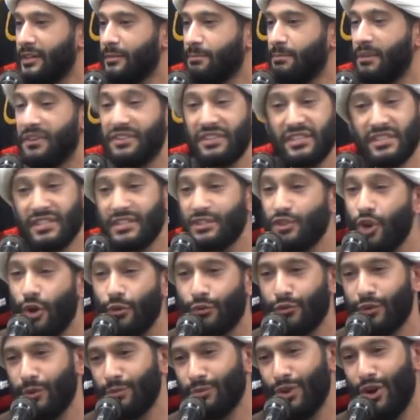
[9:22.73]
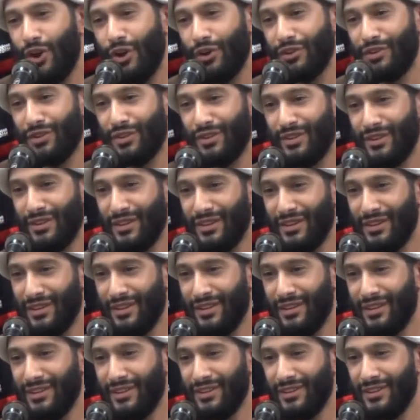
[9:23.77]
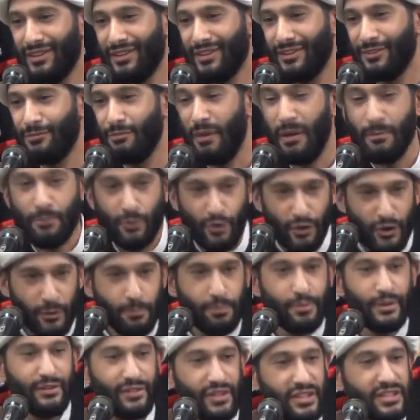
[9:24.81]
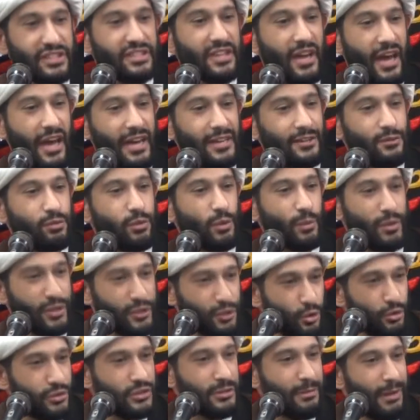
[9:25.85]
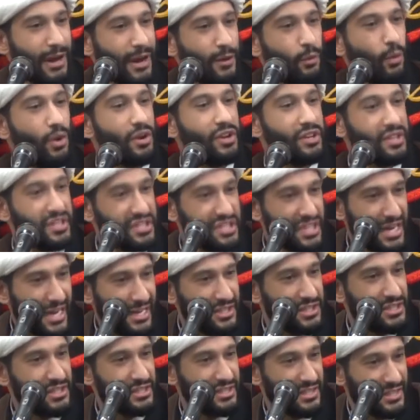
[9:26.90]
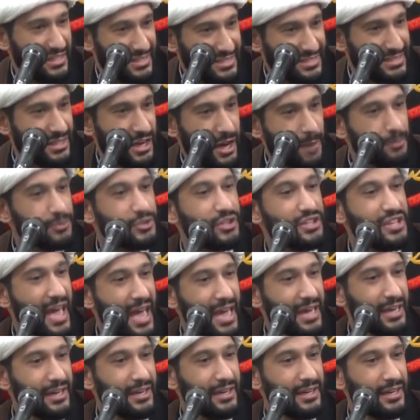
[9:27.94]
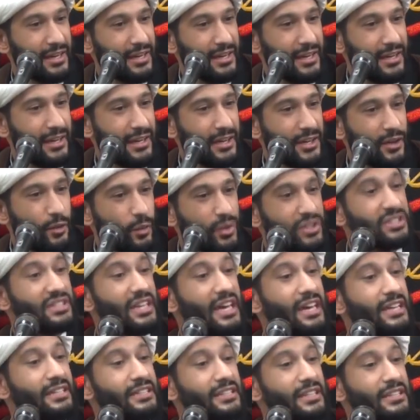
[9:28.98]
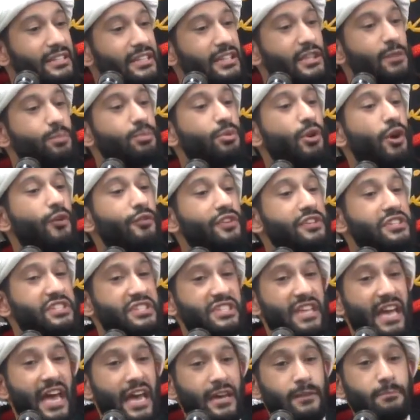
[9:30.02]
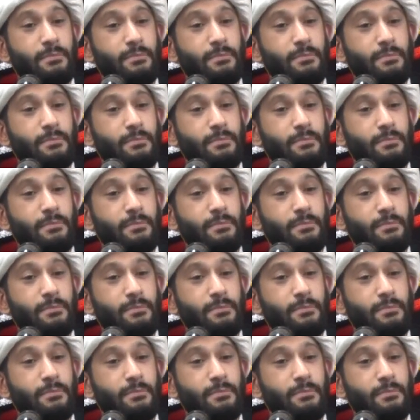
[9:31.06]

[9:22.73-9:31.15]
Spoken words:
But this is not from God. Remember on a previous night when we talked about one of the challenges in Islam today, we stated that the Prophet said,